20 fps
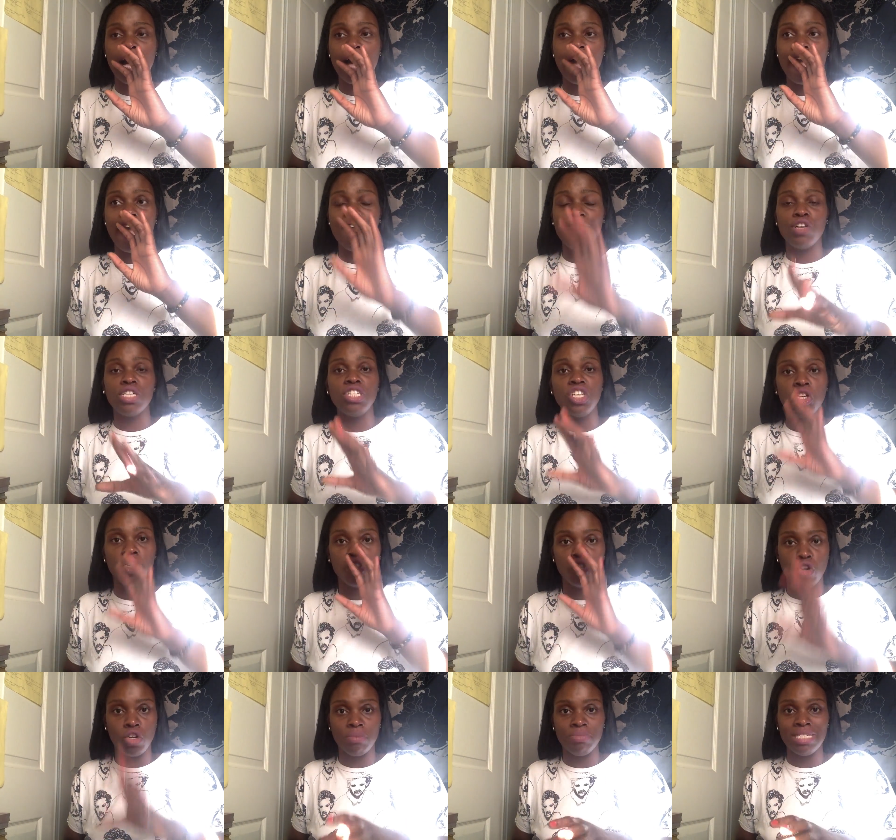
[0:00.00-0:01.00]
every single
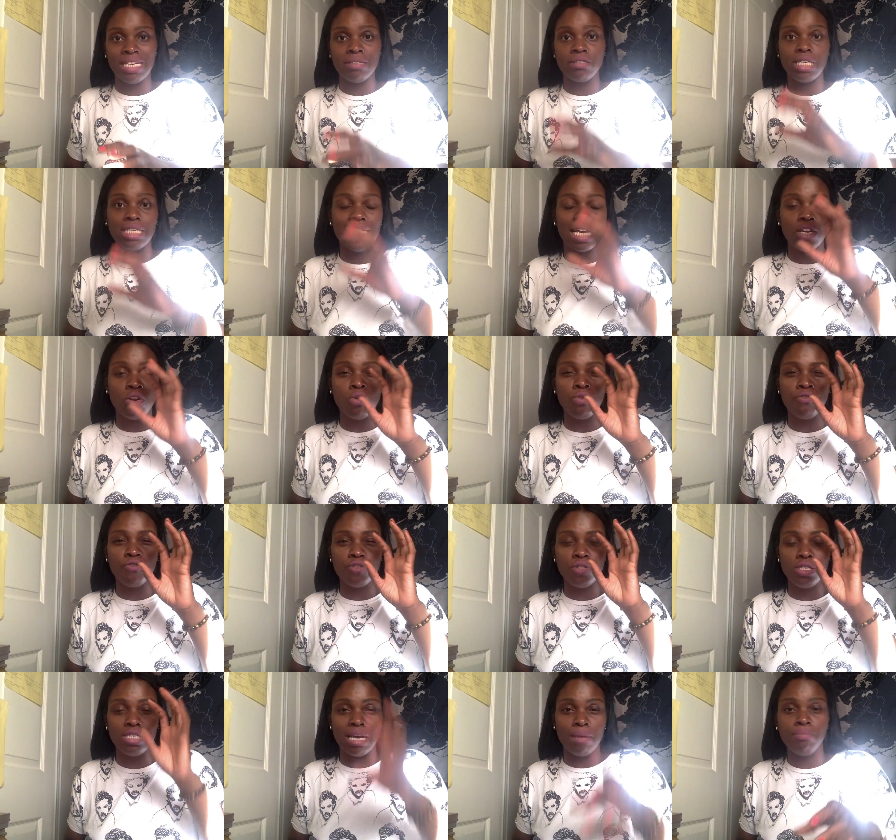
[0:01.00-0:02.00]
circumstance, because I know
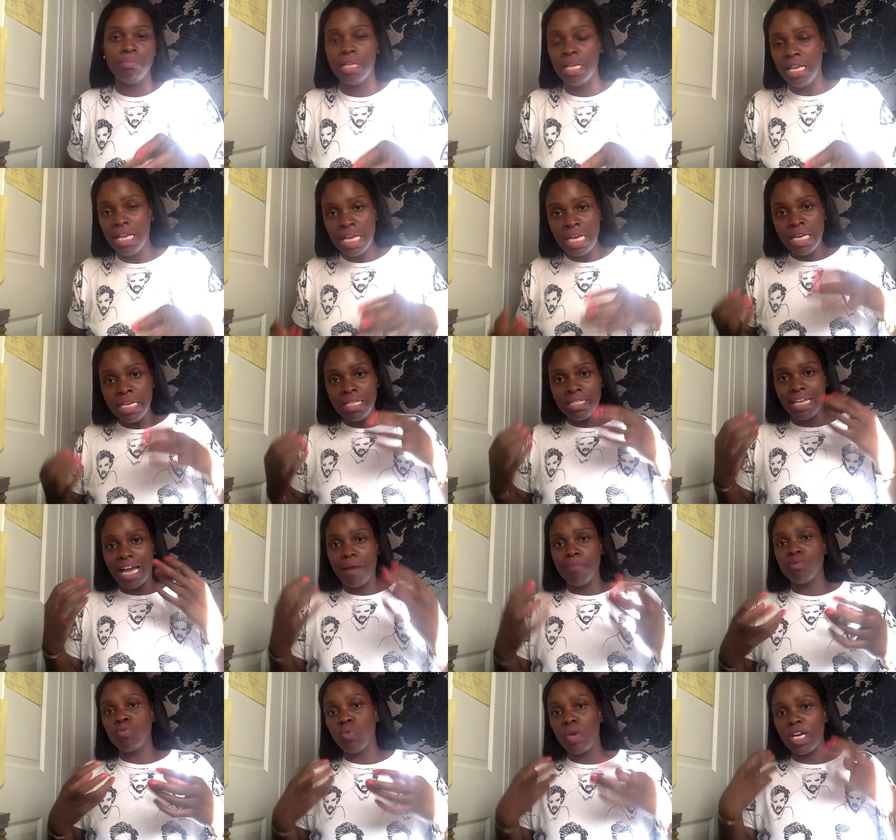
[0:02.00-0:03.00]

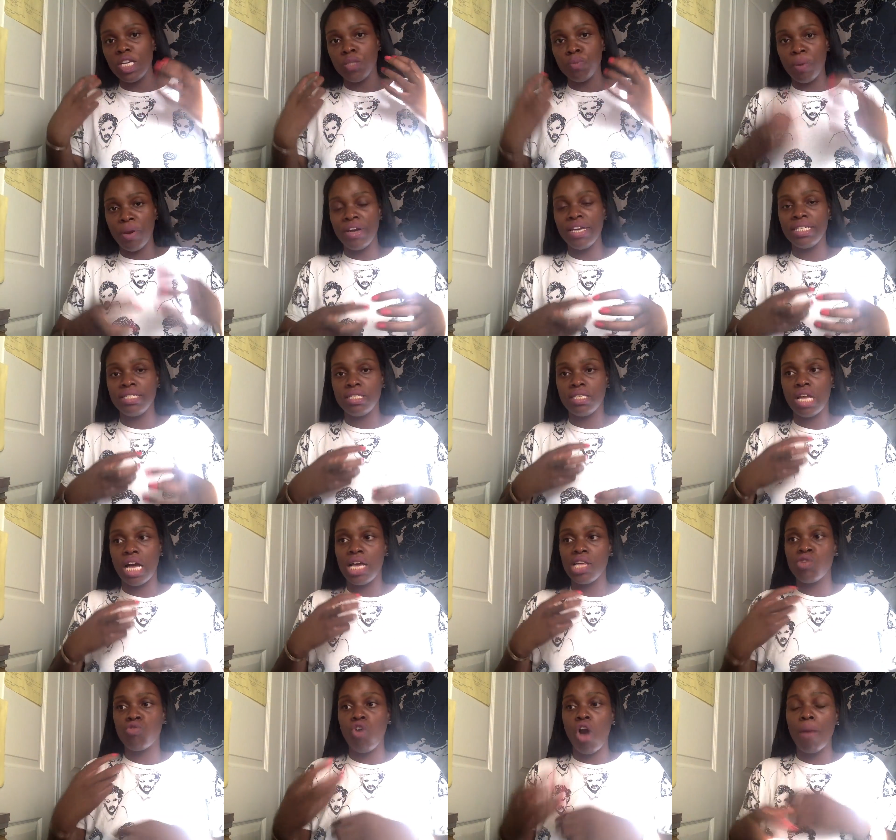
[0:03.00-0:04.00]
sometimes we experience
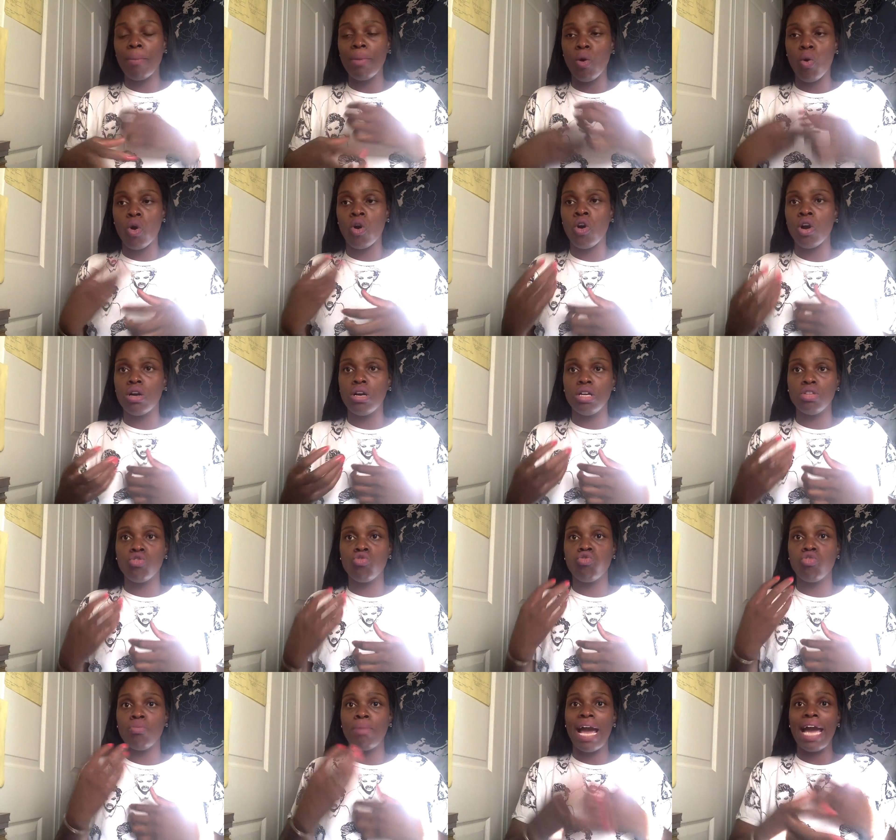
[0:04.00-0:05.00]
trauma or
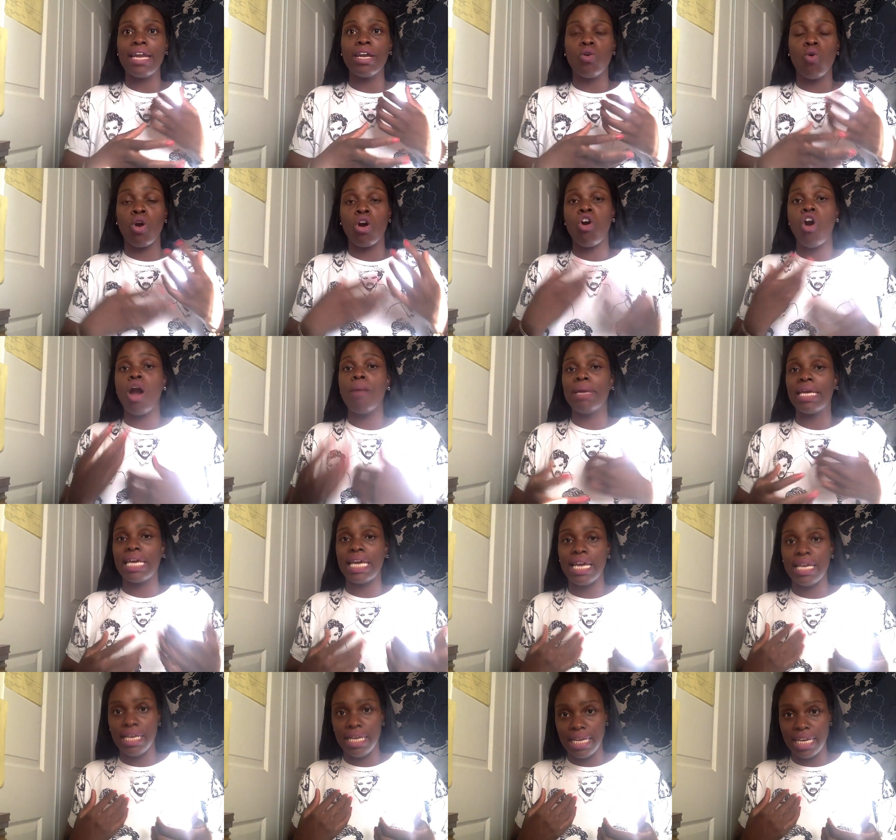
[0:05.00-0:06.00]
traumatic or karmic
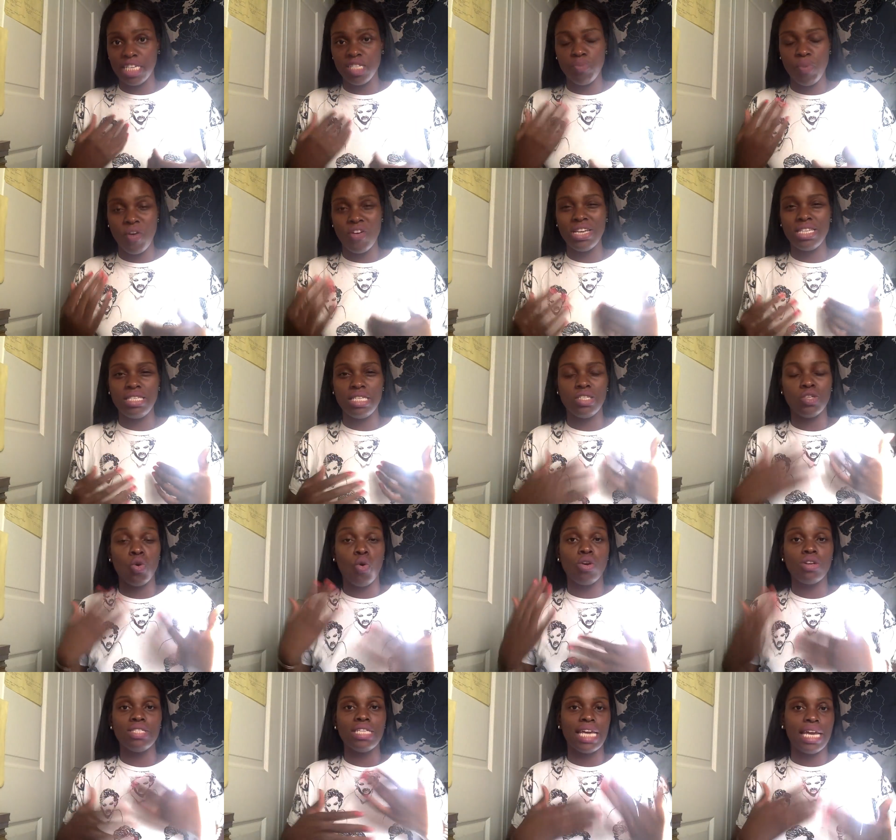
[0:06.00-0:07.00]
experiences in
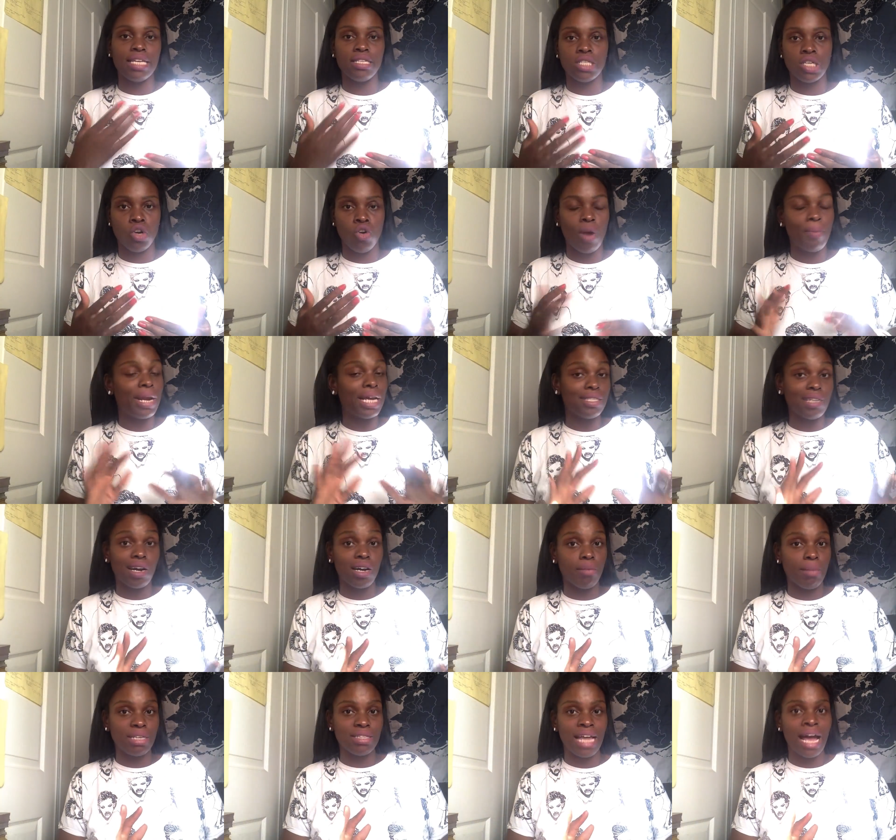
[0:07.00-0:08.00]
order to get us to grow. I'm not talking
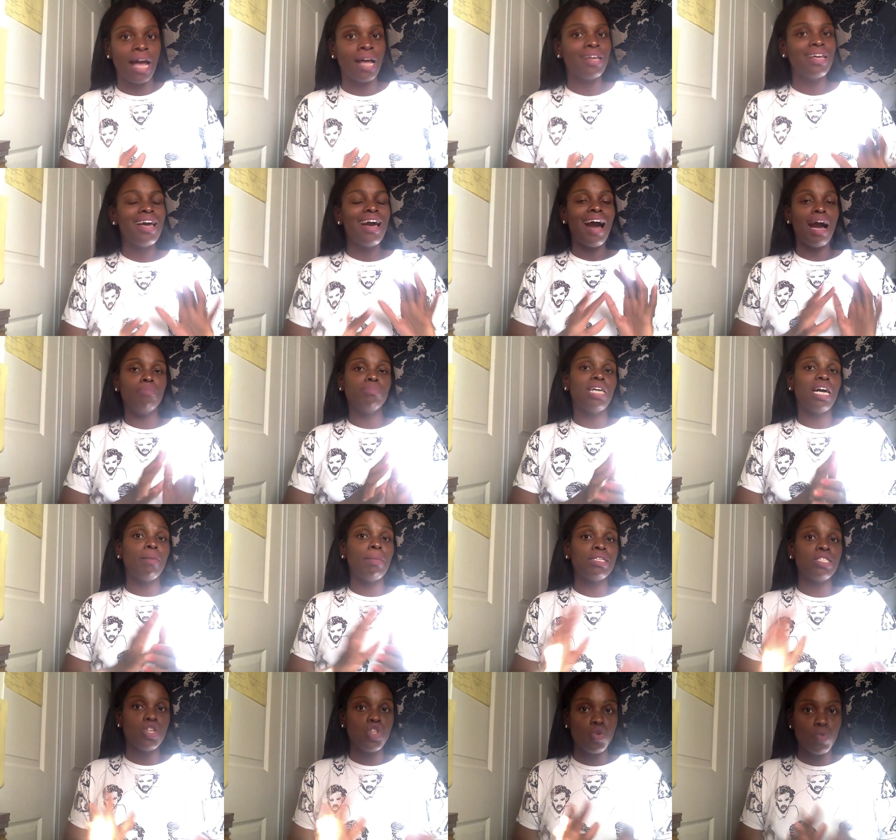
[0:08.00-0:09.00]
about that. I'm talking
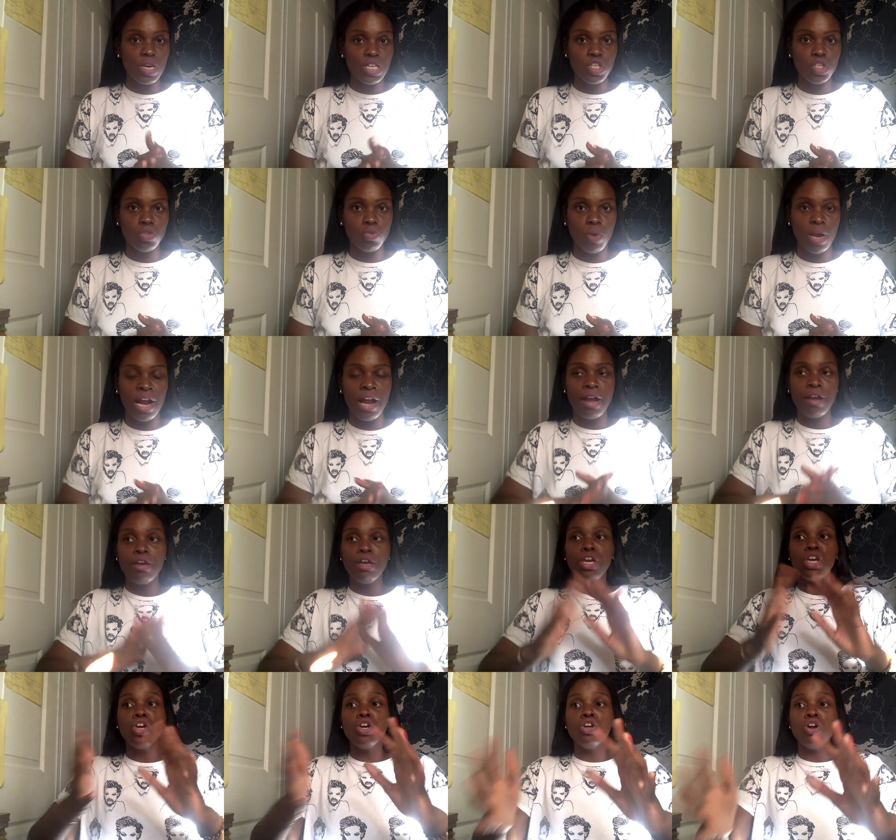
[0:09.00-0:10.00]
about situations where
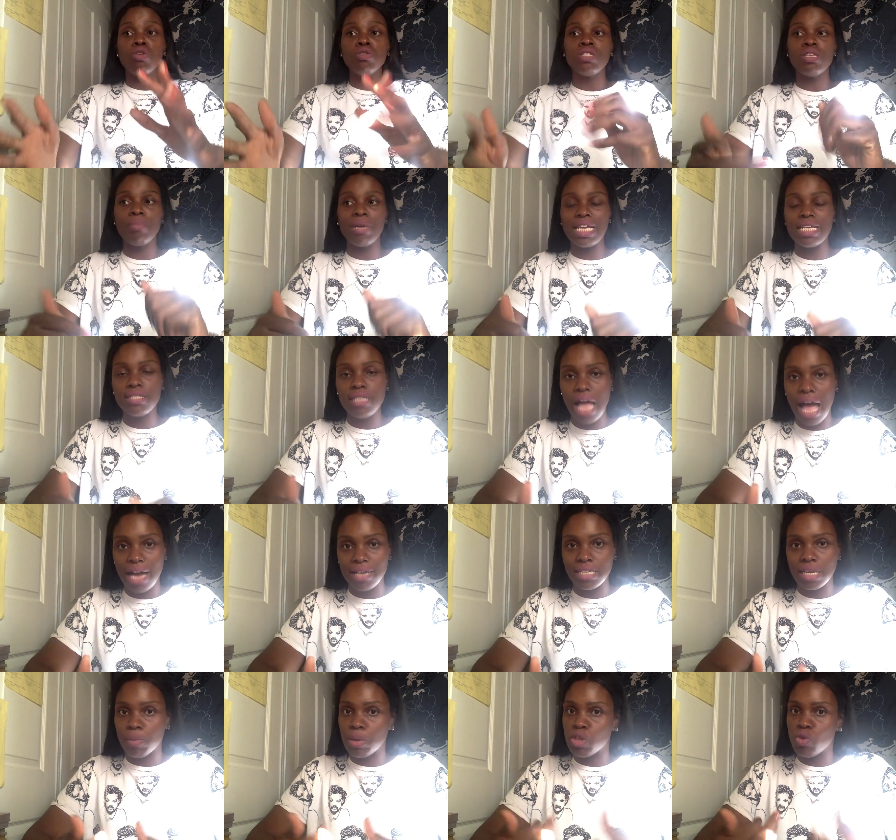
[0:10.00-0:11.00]
somebody's
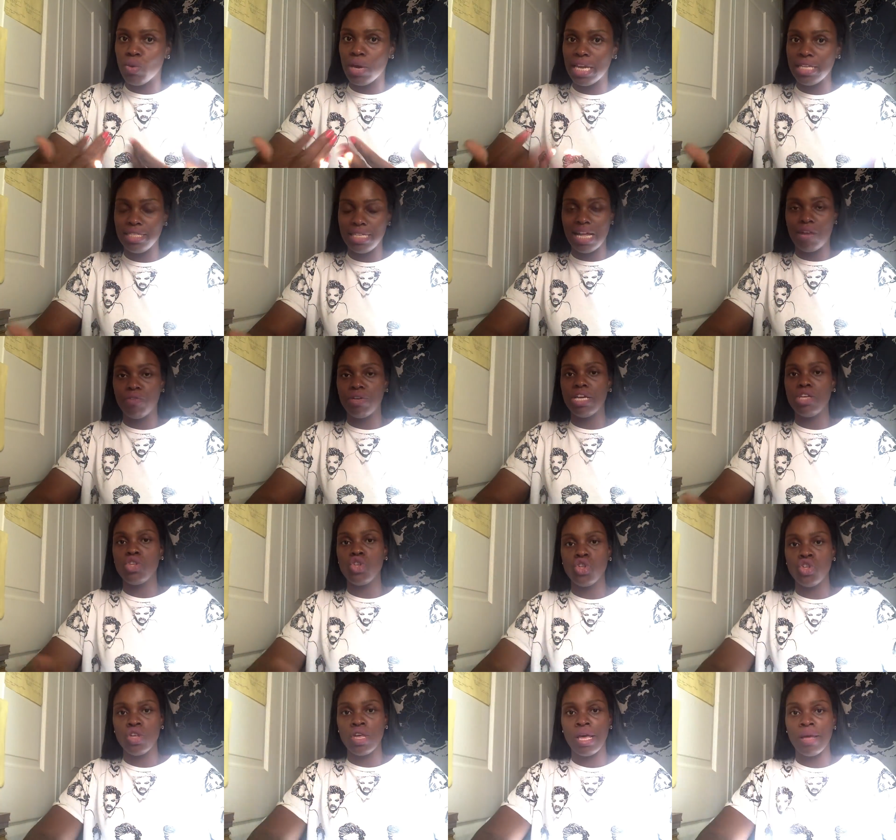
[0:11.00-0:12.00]
toxic, but you get into that
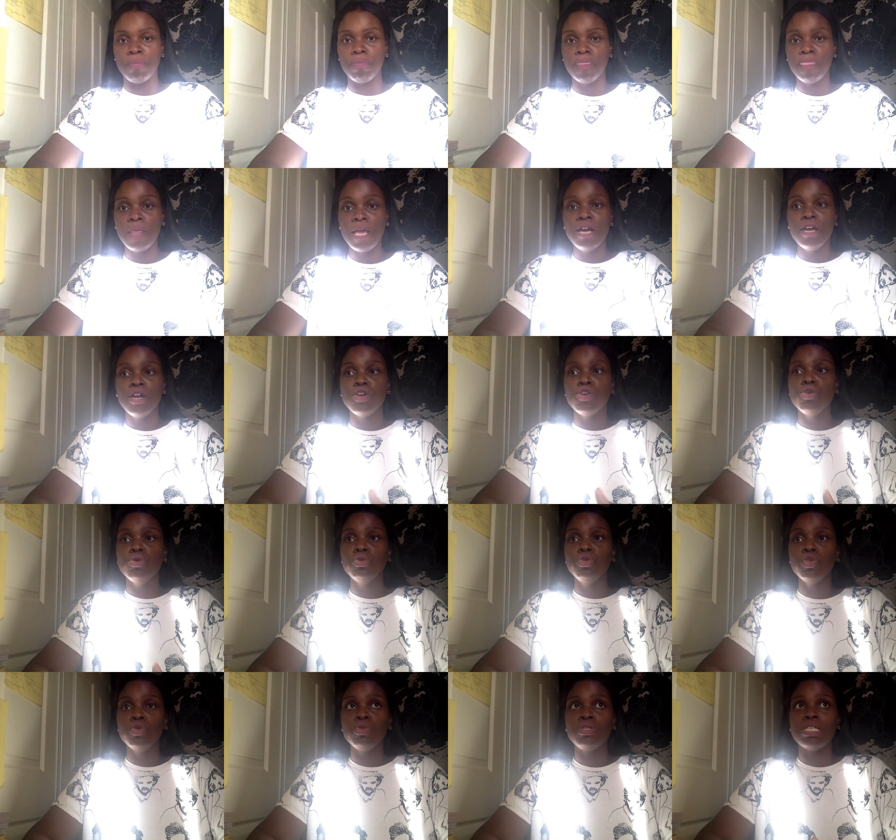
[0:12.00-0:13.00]
relationship. You
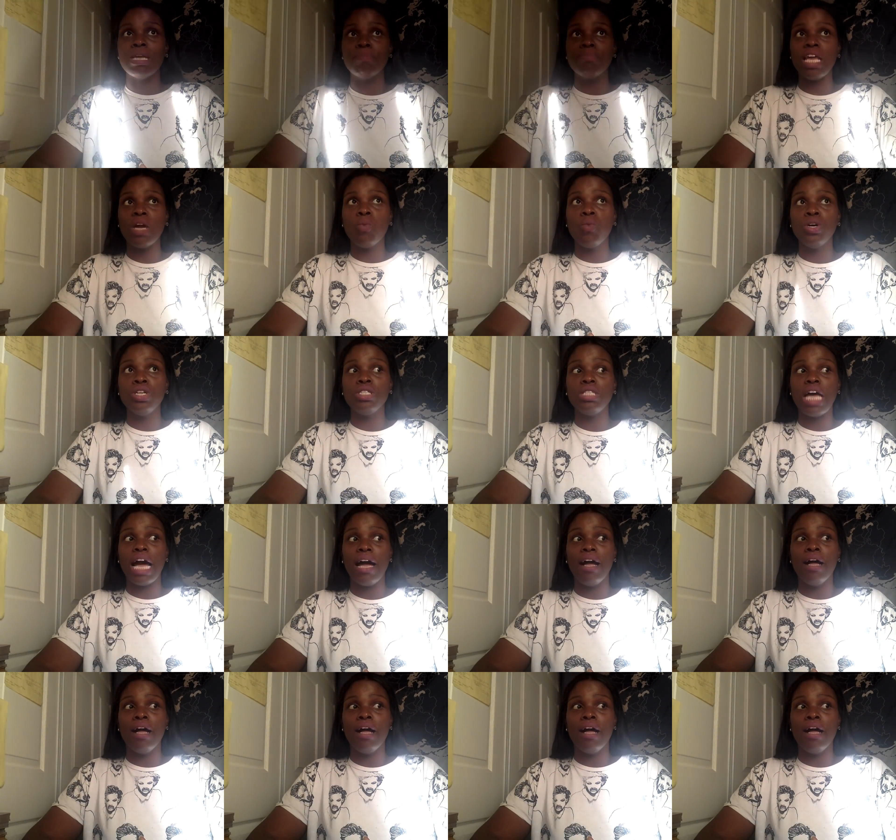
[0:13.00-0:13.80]
do something with,